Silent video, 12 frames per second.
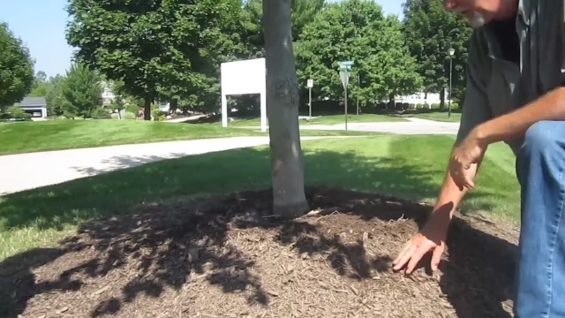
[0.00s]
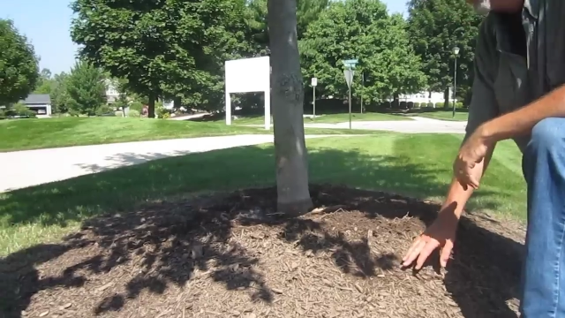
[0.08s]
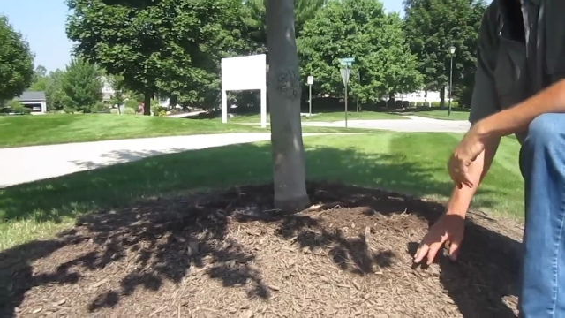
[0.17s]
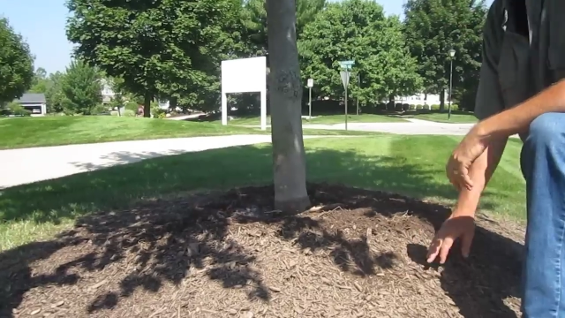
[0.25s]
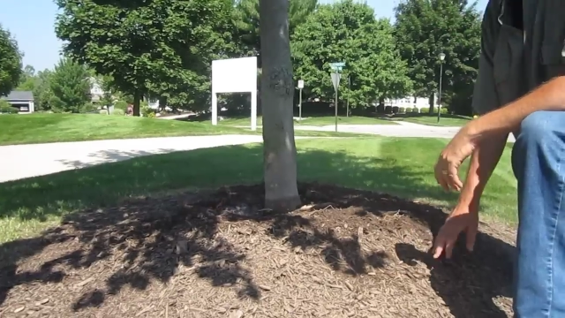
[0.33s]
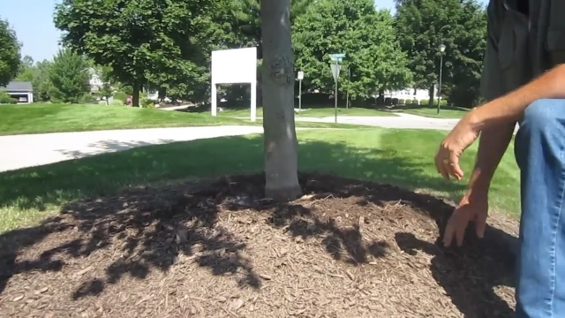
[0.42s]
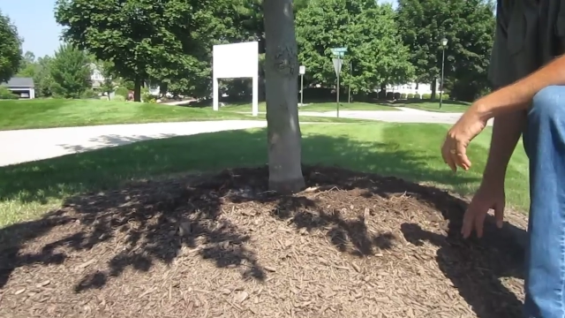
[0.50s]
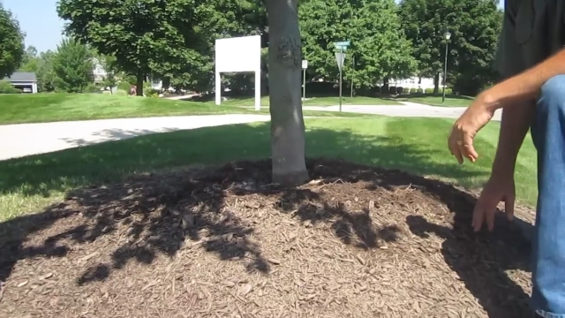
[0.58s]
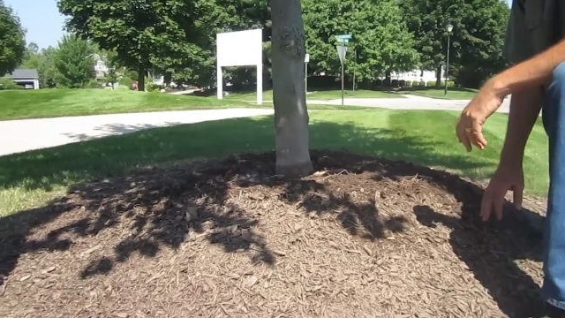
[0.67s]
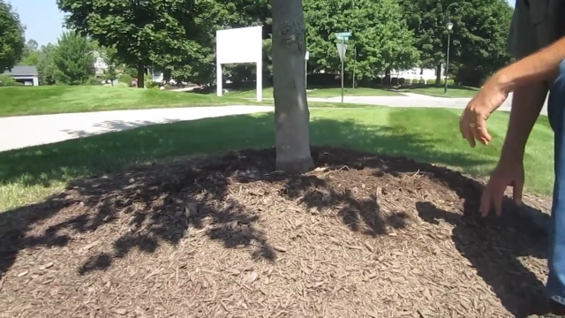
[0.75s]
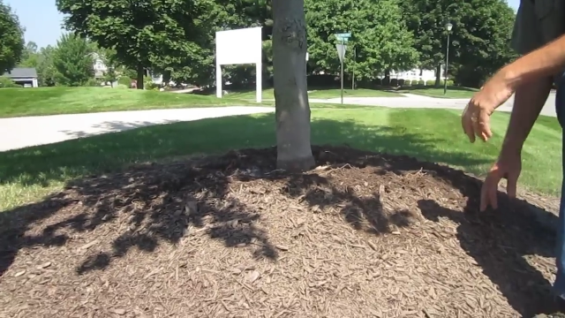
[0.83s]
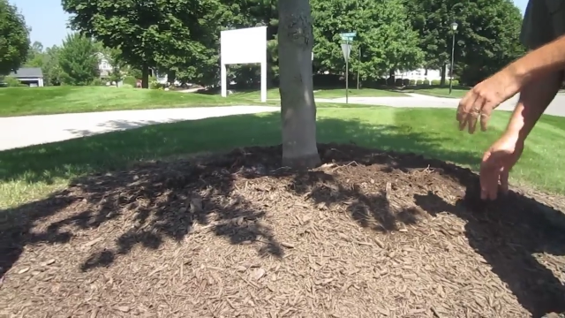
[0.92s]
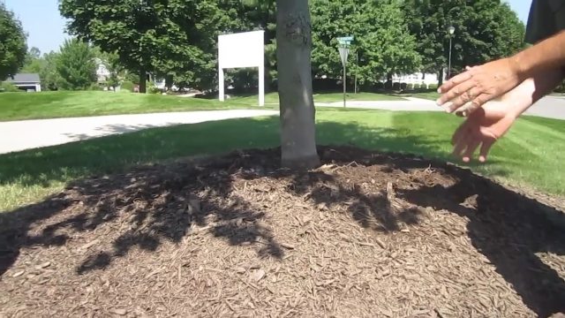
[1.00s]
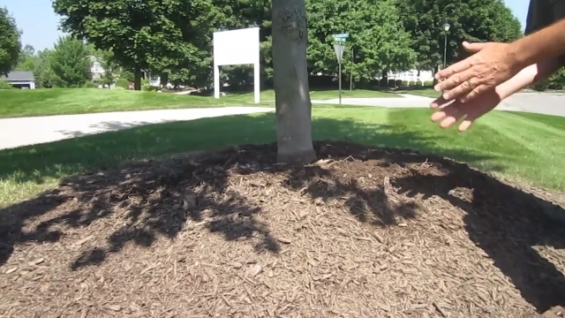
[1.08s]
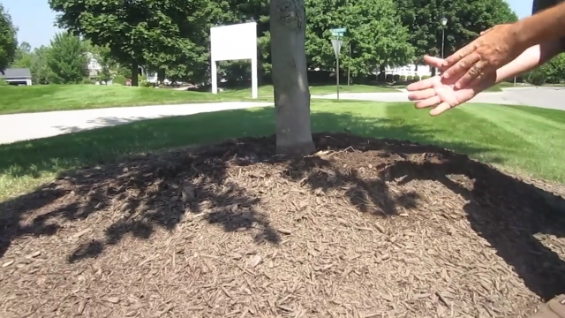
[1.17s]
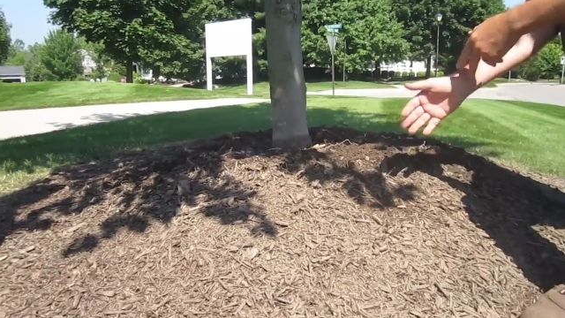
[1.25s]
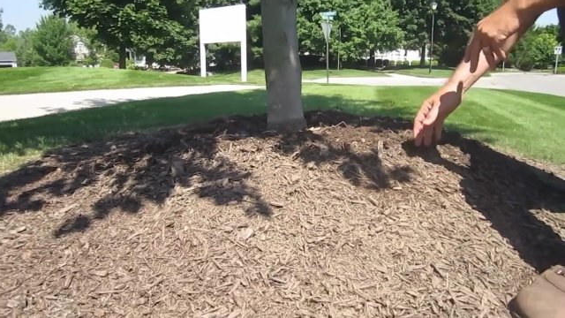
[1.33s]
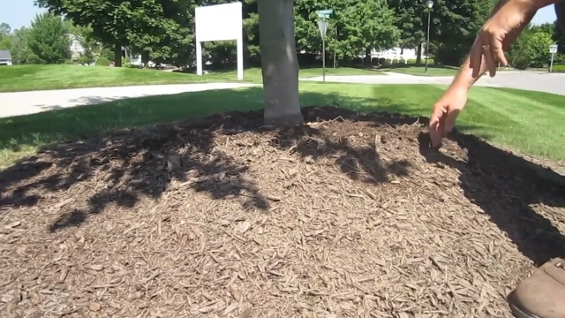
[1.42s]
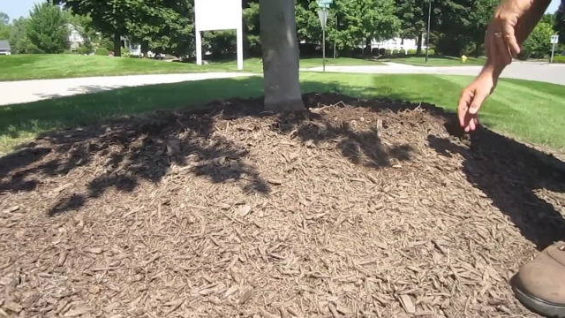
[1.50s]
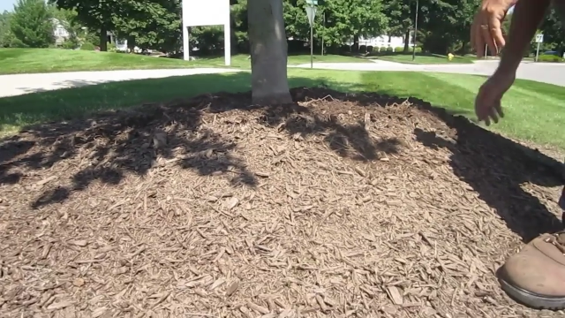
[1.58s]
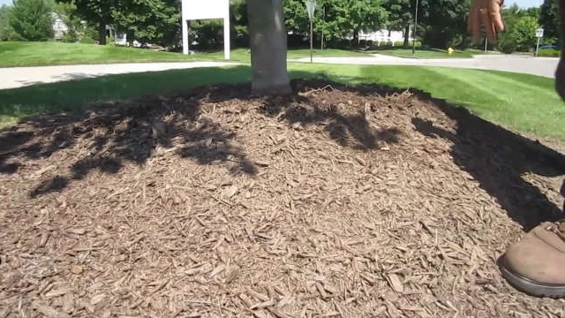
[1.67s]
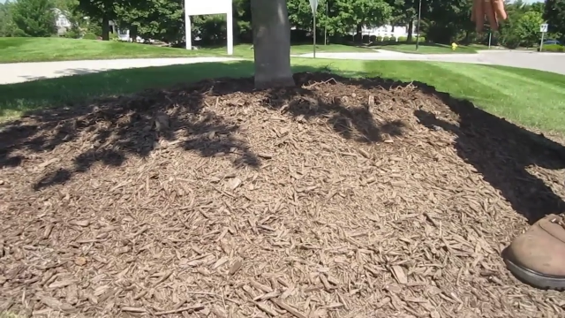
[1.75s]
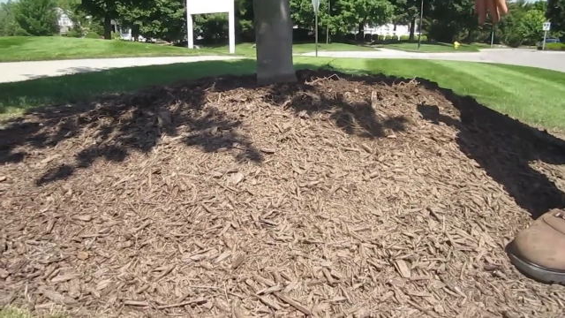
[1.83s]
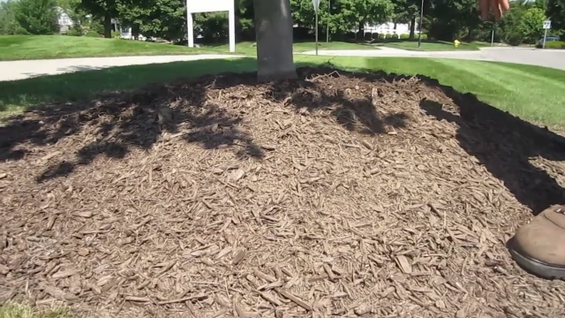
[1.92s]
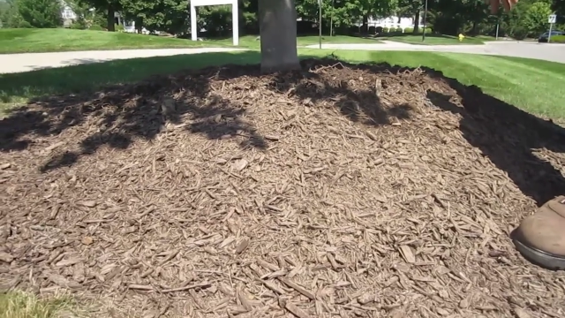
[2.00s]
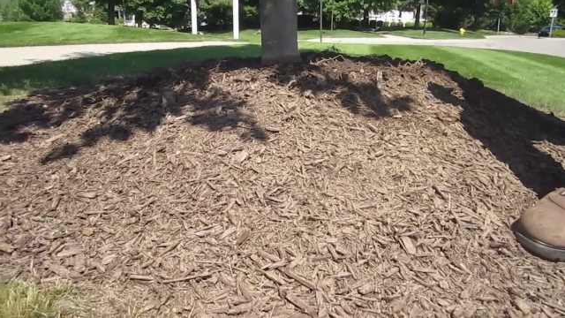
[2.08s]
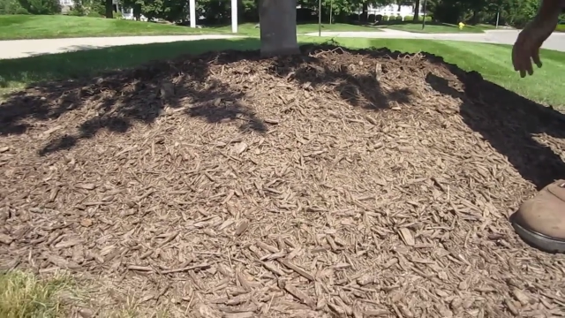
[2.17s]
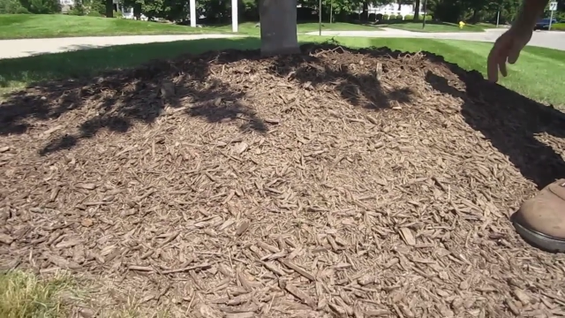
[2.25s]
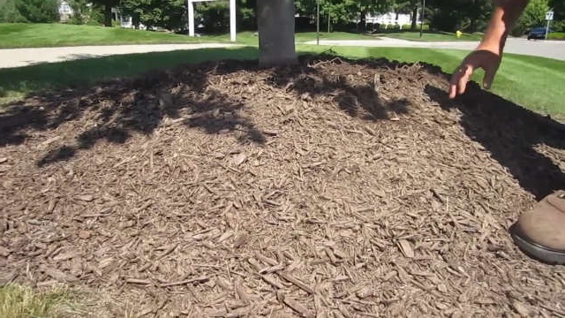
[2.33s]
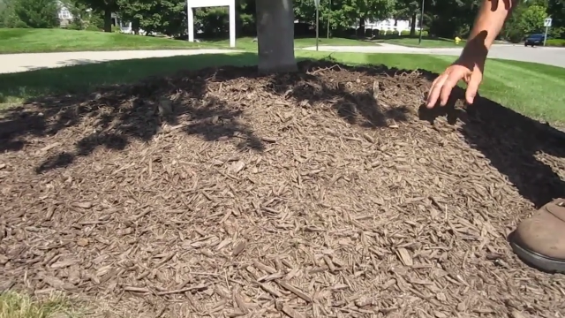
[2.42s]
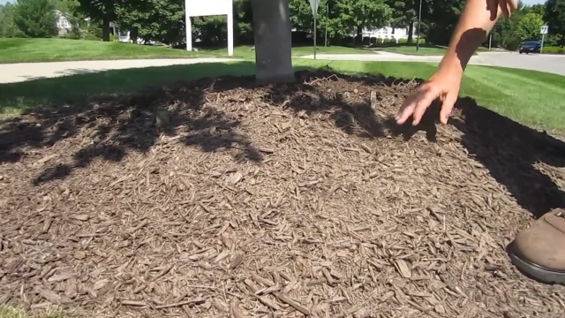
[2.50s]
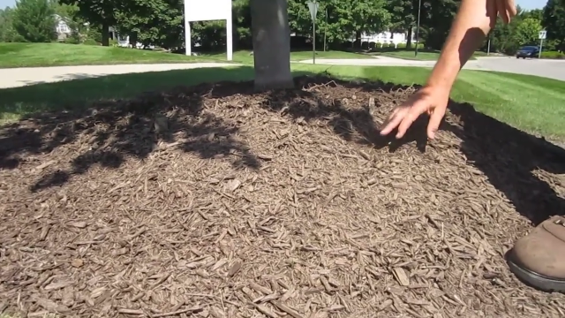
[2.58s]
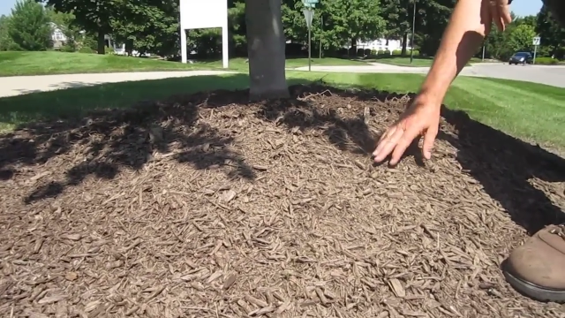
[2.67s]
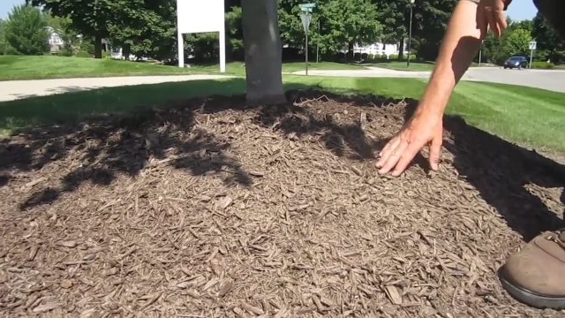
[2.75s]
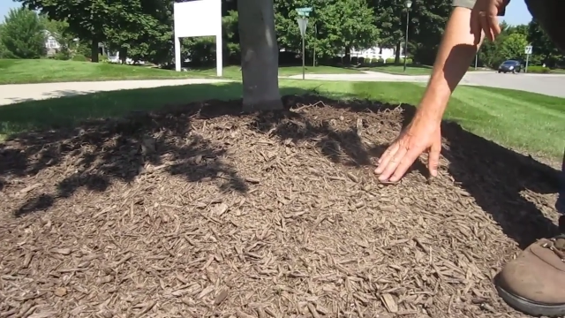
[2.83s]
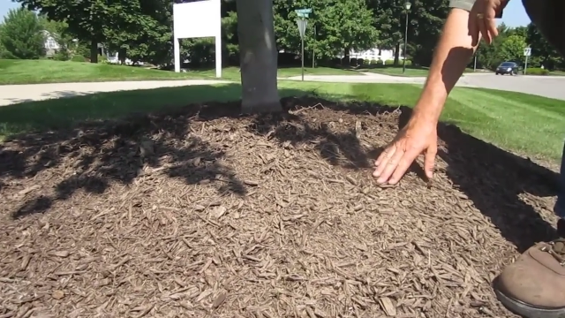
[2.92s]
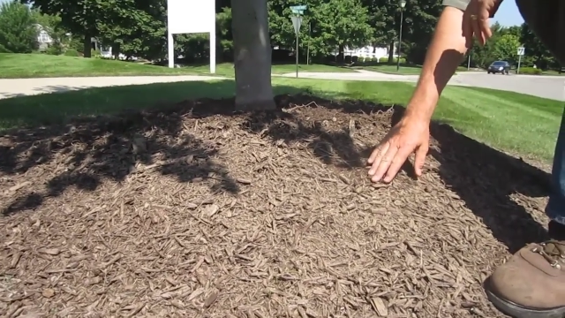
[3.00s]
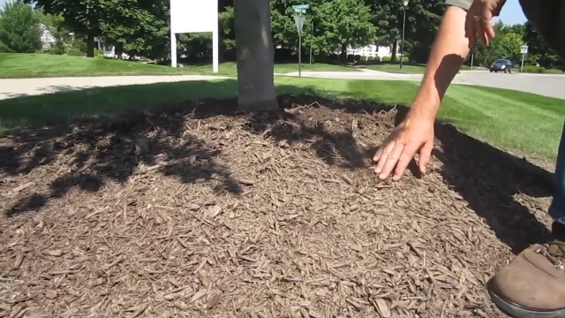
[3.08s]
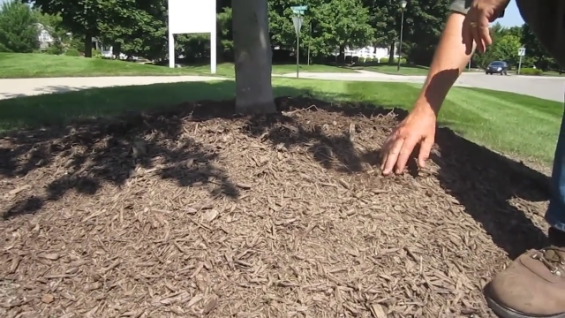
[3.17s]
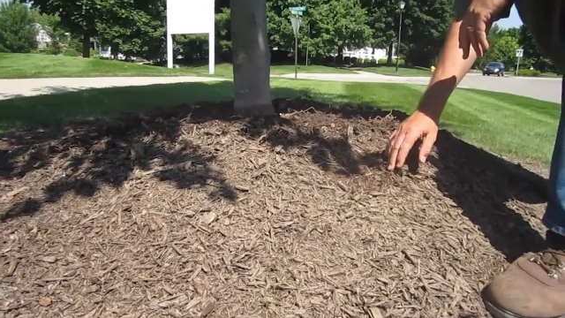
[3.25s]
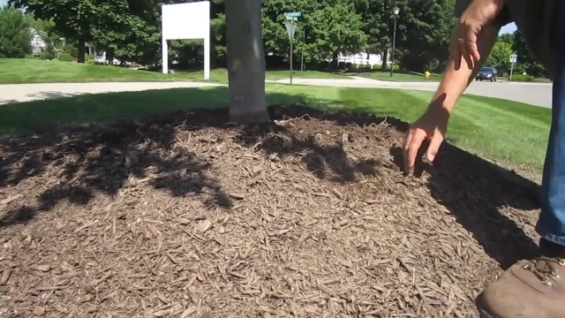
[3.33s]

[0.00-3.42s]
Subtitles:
(no speaker visible)